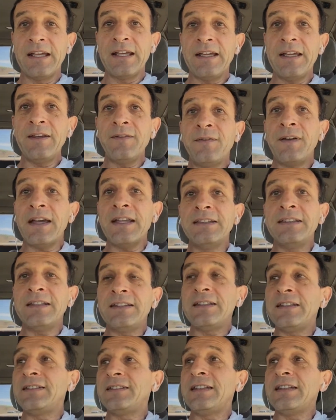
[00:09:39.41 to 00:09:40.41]
If
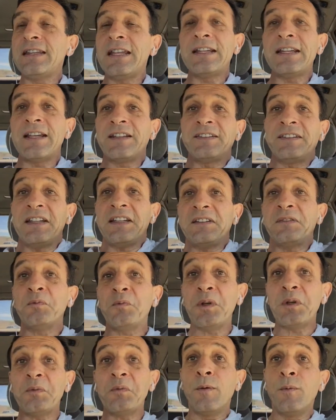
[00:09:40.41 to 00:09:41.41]
entities didn't exist,
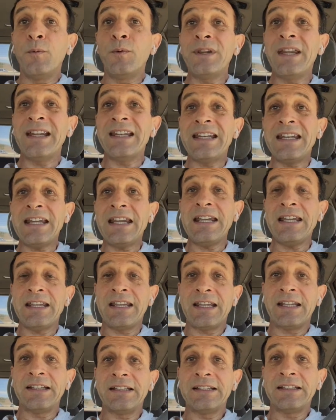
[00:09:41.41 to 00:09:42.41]
we wouldn't
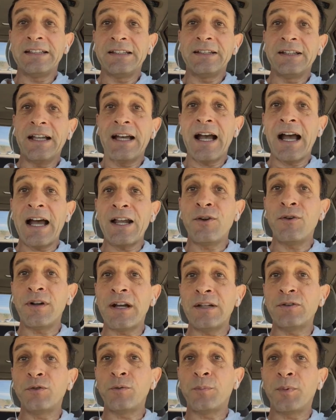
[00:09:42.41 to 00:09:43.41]
need an
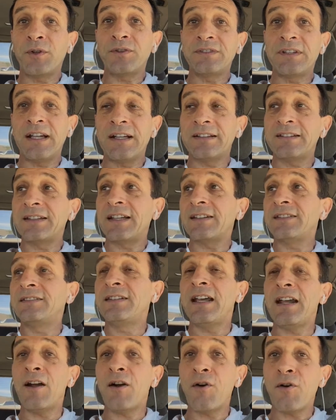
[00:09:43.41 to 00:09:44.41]
aura to protect us.
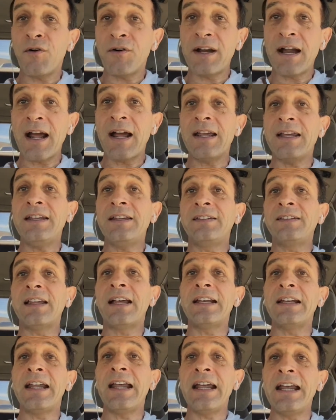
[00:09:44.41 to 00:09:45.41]
The aura is
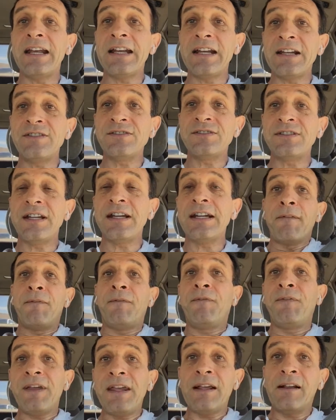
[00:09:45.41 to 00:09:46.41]
an energy
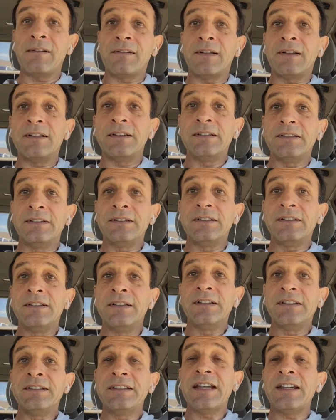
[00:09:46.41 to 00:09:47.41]
field
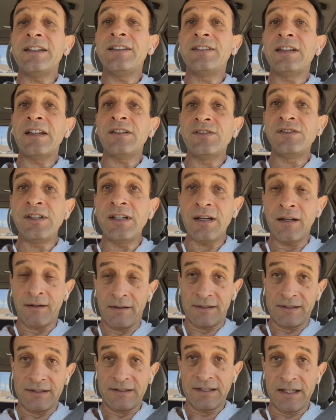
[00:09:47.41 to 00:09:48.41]
that is a
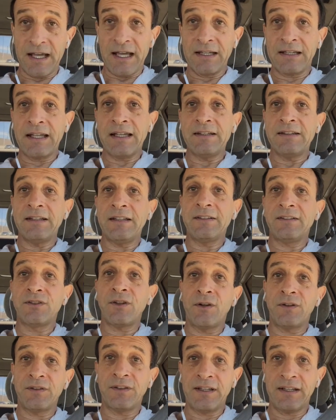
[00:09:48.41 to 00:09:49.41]
shield against these
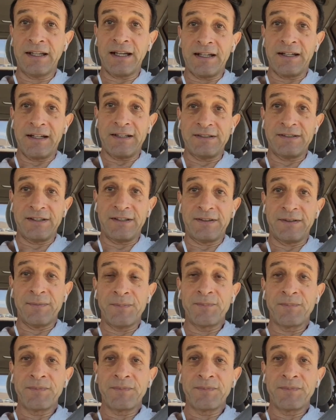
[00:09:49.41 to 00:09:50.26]
toxic energies.